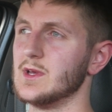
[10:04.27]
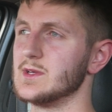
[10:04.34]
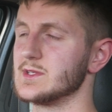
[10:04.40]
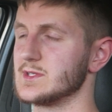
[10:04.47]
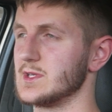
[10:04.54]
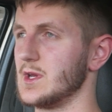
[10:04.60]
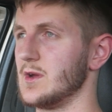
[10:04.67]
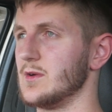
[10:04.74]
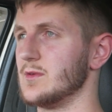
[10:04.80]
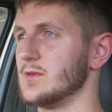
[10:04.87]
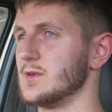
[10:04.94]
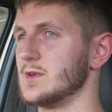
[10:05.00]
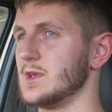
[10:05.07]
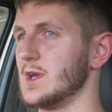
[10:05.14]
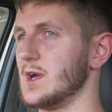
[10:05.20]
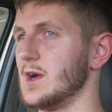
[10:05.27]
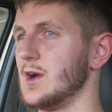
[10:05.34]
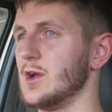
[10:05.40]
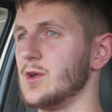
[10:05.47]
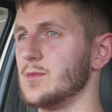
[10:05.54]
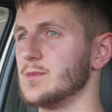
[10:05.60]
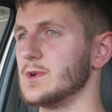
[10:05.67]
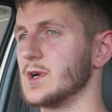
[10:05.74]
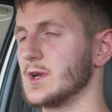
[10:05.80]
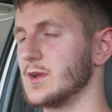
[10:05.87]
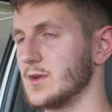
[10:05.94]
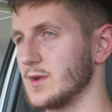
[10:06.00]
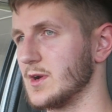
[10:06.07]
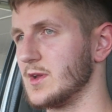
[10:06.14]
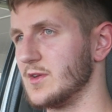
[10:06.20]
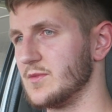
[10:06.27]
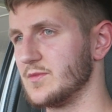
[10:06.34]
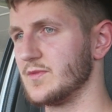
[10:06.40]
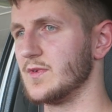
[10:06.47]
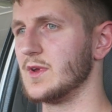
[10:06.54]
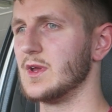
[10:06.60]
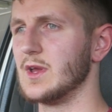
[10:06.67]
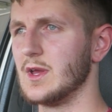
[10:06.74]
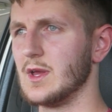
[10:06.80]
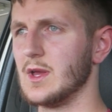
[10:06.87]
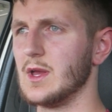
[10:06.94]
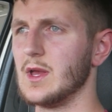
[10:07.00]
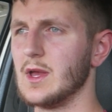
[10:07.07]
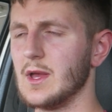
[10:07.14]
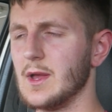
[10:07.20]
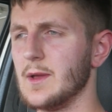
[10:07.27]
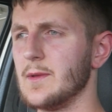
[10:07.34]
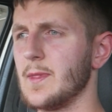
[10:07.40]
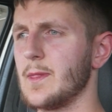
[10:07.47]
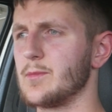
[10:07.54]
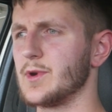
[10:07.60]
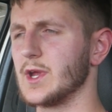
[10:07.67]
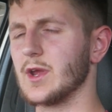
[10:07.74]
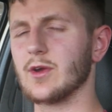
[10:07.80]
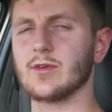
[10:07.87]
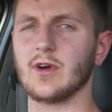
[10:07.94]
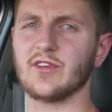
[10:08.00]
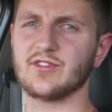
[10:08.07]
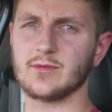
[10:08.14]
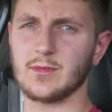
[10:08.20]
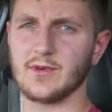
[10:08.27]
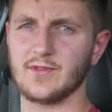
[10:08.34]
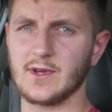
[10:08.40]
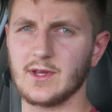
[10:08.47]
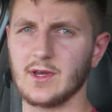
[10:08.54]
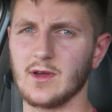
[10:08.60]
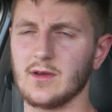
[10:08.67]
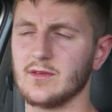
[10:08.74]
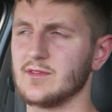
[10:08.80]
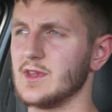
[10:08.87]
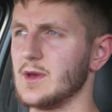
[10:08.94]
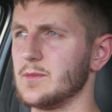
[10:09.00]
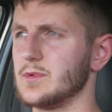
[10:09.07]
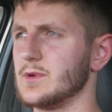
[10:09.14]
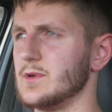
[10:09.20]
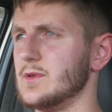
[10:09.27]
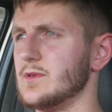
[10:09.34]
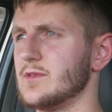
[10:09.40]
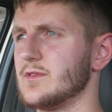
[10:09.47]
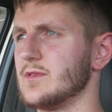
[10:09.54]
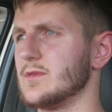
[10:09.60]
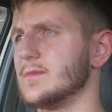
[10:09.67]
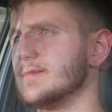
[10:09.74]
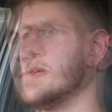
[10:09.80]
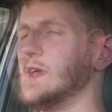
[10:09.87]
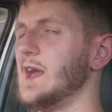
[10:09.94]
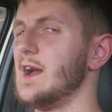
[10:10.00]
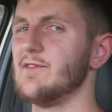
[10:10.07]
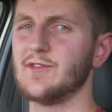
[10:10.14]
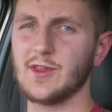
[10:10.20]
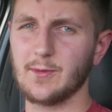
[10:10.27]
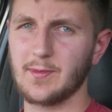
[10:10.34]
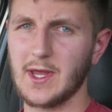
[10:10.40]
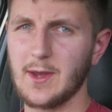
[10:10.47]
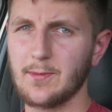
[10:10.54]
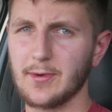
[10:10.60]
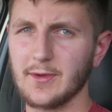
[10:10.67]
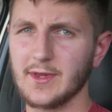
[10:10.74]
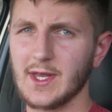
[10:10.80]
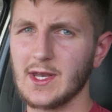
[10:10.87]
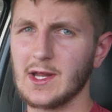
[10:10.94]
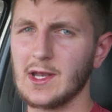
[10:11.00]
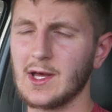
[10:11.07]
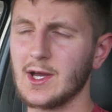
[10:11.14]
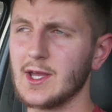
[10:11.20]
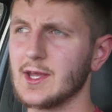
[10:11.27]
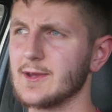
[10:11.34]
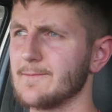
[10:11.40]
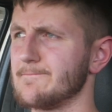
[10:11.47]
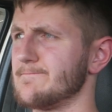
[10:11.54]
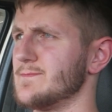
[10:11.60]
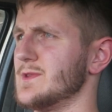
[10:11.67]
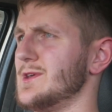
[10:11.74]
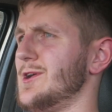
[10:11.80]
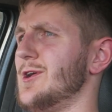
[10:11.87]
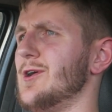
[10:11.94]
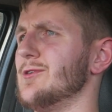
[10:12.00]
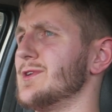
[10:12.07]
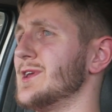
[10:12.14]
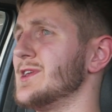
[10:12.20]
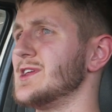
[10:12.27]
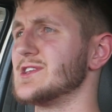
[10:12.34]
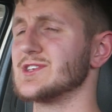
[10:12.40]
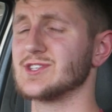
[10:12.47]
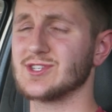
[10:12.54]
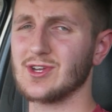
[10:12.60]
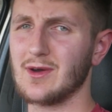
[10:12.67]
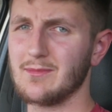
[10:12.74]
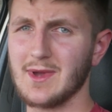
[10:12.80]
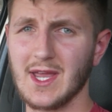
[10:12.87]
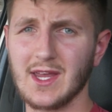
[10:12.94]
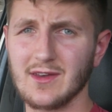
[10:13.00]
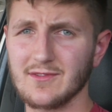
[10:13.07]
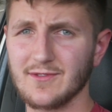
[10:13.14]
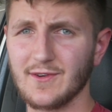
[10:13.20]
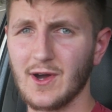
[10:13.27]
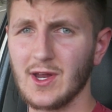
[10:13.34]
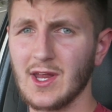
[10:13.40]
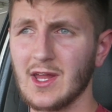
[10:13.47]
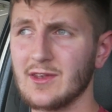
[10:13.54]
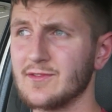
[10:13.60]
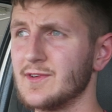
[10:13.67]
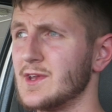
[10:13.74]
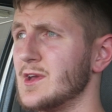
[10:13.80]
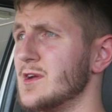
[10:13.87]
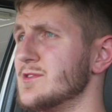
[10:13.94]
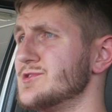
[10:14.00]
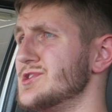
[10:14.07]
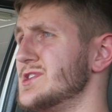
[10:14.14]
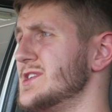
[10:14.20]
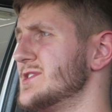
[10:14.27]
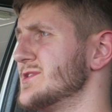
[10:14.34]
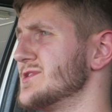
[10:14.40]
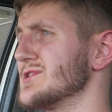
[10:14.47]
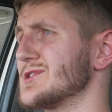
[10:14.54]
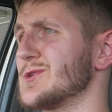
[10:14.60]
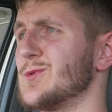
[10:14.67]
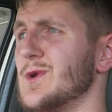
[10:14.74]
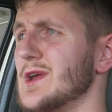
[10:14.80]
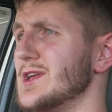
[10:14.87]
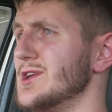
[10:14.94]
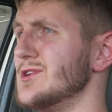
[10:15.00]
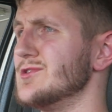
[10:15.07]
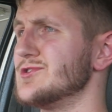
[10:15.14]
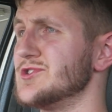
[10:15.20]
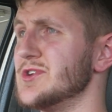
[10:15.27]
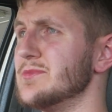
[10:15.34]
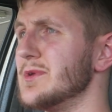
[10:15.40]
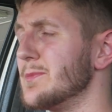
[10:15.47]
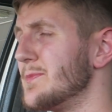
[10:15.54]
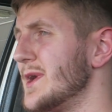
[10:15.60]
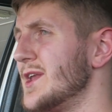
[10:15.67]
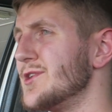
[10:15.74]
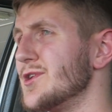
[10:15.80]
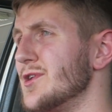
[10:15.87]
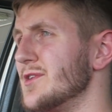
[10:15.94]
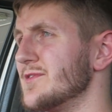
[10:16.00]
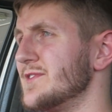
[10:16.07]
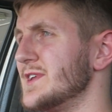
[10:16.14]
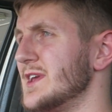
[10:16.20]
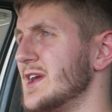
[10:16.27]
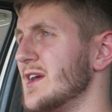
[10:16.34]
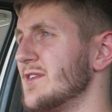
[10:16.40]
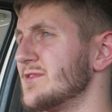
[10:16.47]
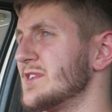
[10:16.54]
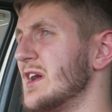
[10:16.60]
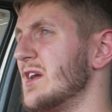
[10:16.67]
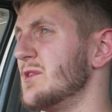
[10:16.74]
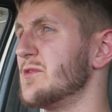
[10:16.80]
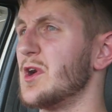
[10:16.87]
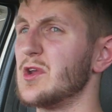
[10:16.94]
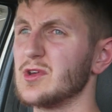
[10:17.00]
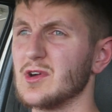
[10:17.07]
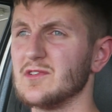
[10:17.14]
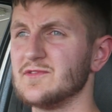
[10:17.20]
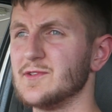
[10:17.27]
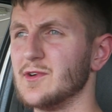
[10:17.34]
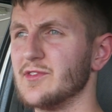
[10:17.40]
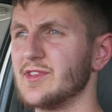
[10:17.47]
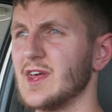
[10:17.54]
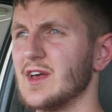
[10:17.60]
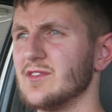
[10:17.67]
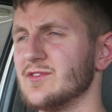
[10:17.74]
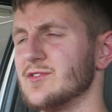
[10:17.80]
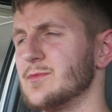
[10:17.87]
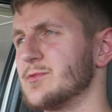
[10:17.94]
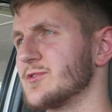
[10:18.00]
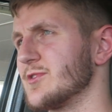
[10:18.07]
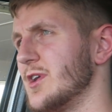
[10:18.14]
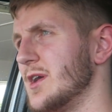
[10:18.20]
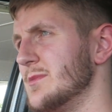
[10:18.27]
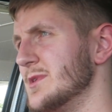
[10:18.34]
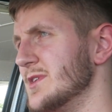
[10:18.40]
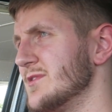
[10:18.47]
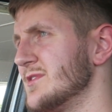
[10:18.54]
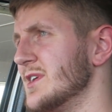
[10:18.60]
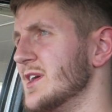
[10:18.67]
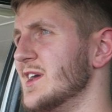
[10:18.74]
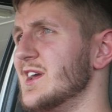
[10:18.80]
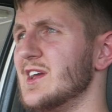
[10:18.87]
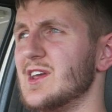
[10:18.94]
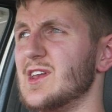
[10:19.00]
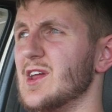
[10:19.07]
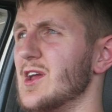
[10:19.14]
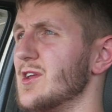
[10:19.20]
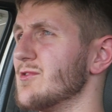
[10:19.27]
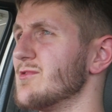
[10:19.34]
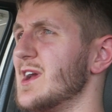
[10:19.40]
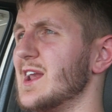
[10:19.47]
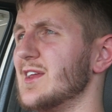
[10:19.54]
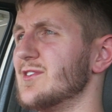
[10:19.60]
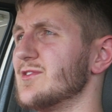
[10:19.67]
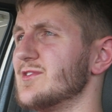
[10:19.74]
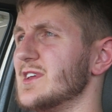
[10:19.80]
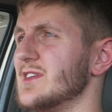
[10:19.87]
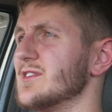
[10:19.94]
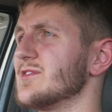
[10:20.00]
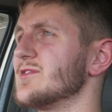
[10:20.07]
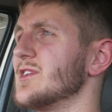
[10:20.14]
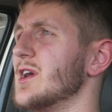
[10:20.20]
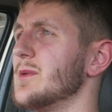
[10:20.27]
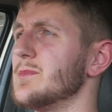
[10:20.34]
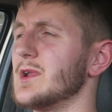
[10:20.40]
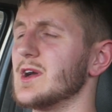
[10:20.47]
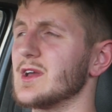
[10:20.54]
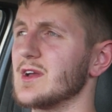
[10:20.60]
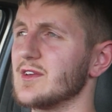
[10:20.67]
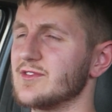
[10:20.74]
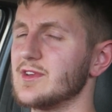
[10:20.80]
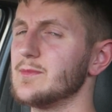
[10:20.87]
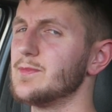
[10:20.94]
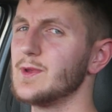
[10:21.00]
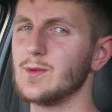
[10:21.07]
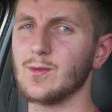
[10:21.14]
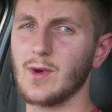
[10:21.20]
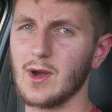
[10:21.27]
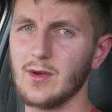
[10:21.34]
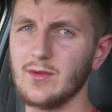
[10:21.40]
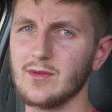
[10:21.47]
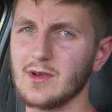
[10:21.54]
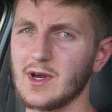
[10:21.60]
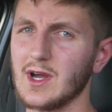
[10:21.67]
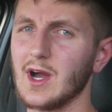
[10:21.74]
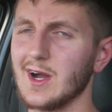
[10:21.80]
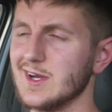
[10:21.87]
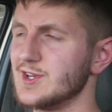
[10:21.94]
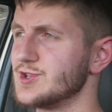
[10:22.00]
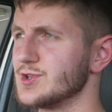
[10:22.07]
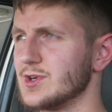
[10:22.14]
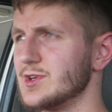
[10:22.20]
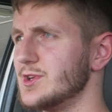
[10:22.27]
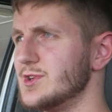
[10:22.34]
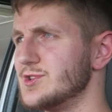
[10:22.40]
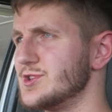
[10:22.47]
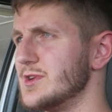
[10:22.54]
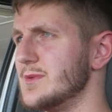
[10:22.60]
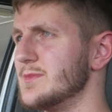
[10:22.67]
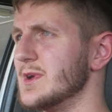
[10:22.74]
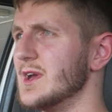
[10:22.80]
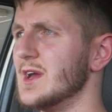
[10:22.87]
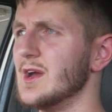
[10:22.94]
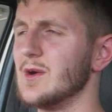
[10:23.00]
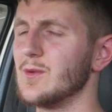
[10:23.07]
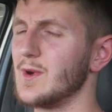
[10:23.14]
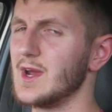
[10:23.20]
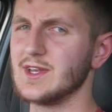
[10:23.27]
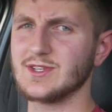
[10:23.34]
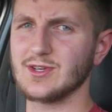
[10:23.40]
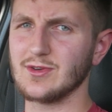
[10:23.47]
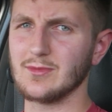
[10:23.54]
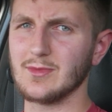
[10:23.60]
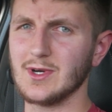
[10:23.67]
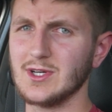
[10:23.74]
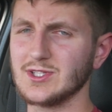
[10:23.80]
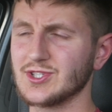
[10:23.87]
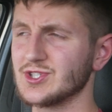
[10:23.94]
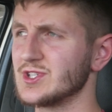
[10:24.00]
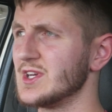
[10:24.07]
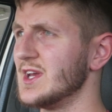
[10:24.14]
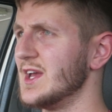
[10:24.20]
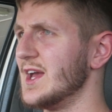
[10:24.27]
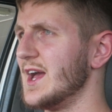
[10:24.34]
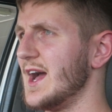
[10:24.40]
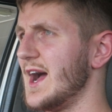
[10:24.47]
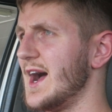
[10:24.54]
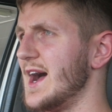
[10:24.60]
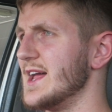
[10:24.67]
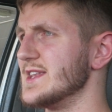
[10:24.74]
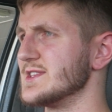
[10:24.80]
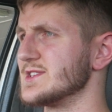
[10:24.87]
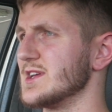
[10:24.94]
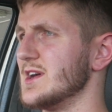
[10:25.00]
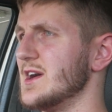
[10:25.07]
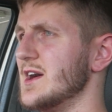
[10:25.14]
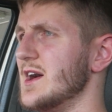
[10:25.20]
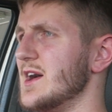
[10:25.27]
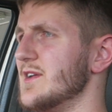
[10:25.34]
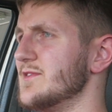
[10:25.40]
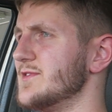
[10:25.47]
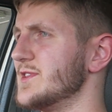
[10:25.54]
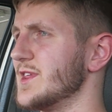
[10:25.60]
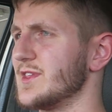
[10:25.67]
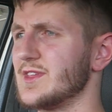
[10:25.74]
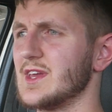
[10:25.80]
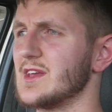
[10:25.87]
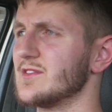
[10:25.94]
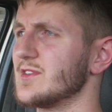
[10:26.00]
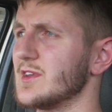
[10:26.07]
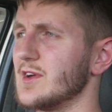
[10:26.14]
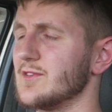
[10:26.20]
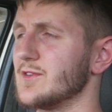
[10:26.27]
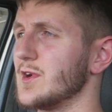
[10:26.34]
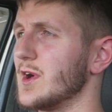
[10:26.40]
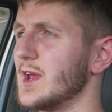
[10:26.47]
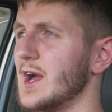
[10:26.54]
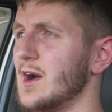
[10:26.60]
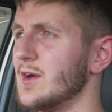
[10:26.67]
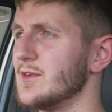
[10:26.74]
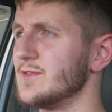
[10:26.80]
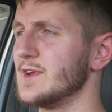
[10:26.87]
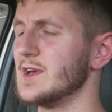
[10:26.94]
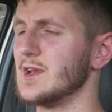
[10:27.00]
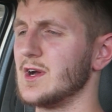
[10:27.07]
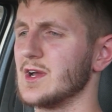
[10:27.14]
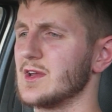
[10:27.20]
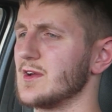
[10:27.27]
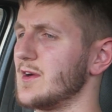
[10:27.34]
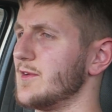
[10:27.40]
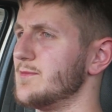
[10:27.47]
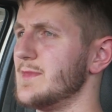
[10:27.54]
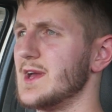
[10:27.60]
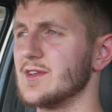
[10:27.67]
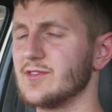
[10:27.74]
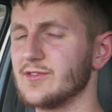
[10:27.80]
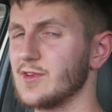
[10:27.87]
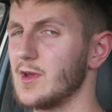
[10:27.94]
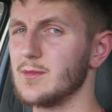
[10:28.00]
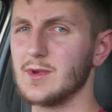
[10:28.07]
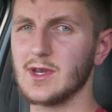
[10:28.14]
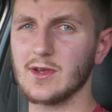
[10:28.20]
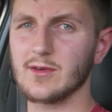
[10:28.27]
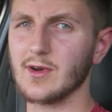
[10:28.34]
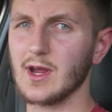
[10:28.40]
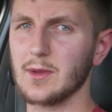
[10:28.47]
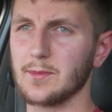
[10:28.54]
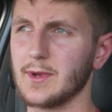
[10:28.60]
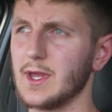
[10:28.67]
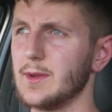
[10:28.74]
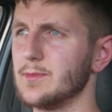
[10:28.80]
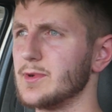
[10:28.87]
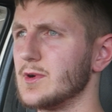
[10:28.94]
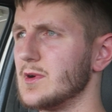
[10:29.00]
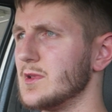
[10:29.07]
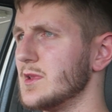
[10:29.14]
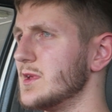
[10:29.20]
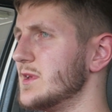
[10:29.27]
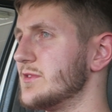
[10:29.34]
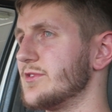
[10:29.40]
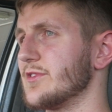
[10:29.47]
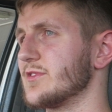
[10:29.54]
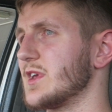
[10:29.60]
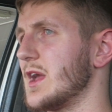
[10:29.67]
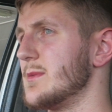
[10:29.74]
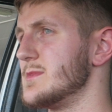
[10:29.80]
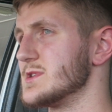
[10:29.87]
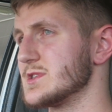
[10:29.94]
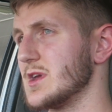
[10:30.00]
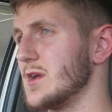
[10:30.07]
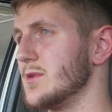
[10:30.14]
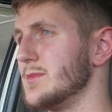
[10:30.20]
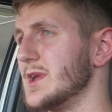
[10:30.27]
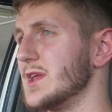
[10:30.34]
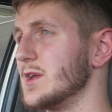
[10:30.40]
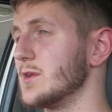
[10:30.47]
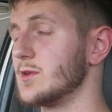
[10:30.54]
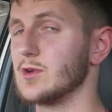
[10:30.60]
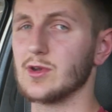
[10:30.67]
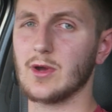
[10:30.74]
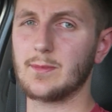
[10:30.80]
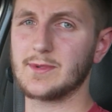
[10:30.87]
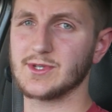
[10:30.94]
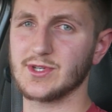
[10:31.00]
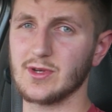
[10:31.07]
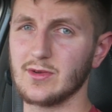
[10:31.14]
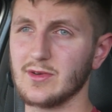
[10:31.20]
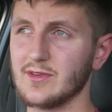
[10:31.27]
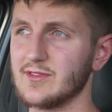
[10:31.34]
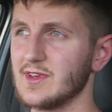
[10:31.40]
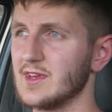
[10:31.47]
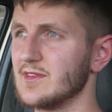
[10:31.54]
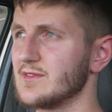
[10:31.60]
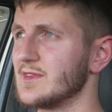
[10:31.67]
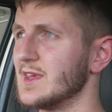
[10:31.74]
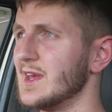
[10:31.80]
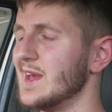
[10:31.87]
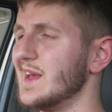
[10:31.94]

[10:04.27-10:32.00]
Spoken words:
So yeah, I hope I can kind of bring across in my videos that point. And for the people that are like, oh, you need to stop making finance videos, you need to just quit YouTube, you've been doing it for years now, you've only got 4,000 subscribers, you know, you really just need to stop. Like, I simply won't. Like, I enjoy YouTube way too much. And for the things that I've got out of it, like, I've met so many great people, it's just gave me so many good opportunities.